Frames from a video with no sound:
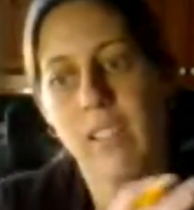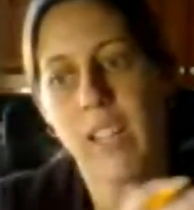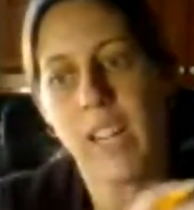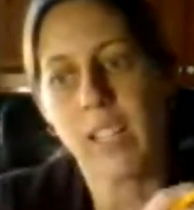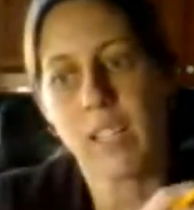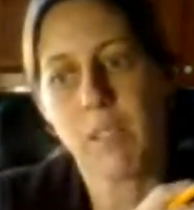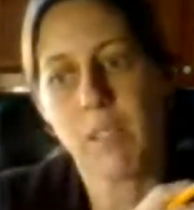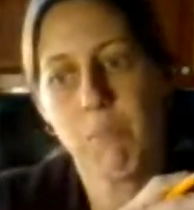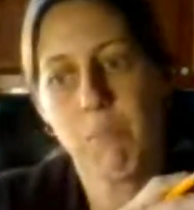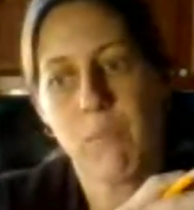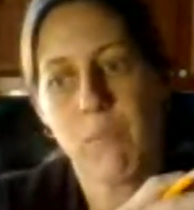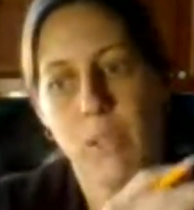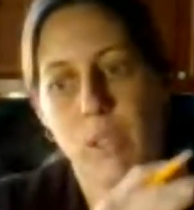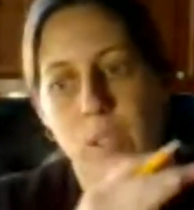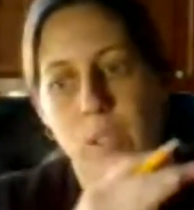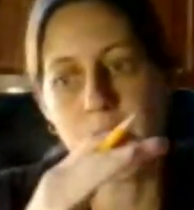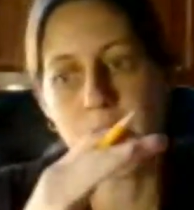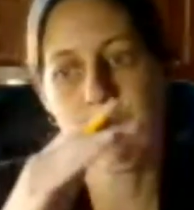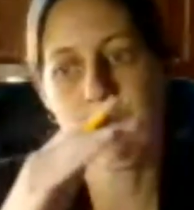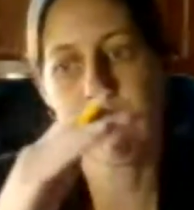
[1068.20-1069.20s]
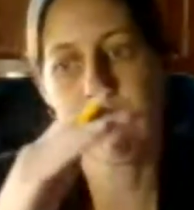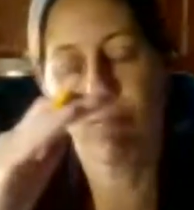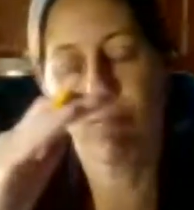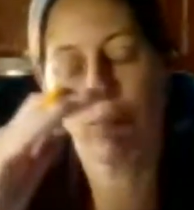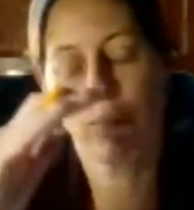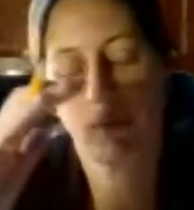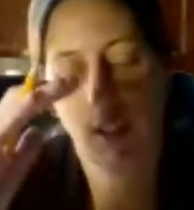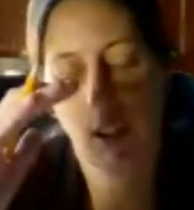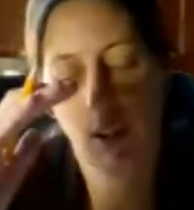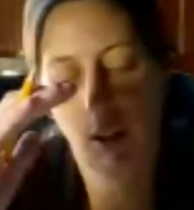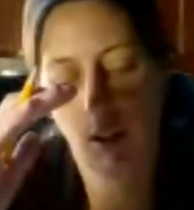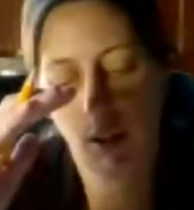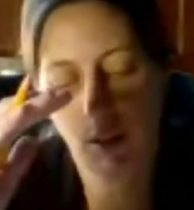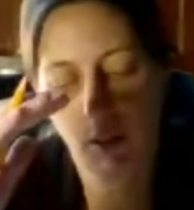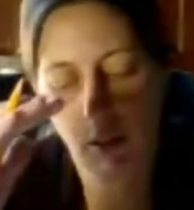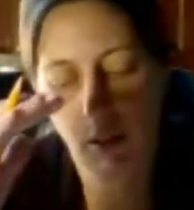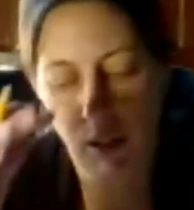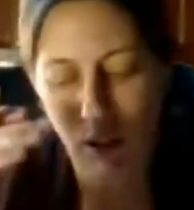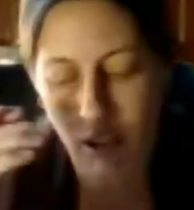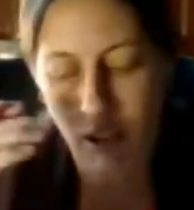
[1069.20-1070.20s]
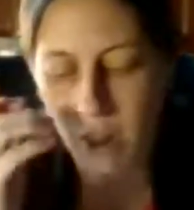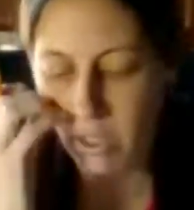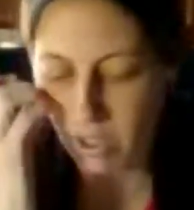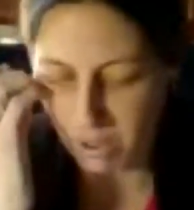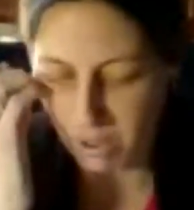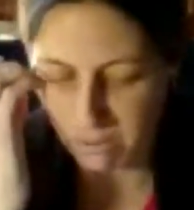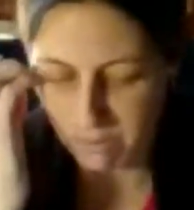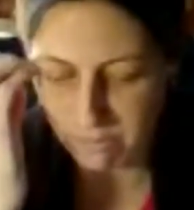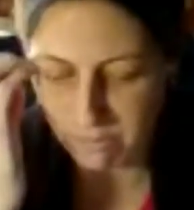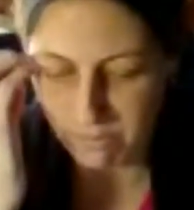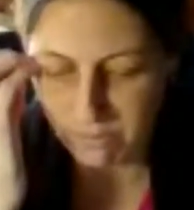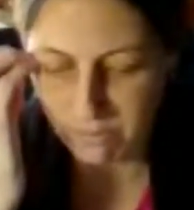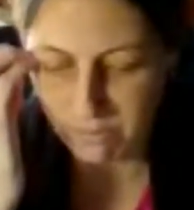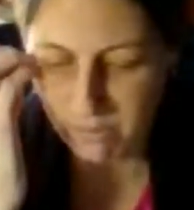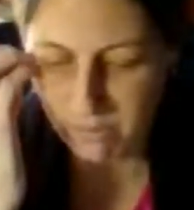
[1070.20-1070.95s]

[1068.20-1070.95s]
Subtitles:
that can move the whole curve.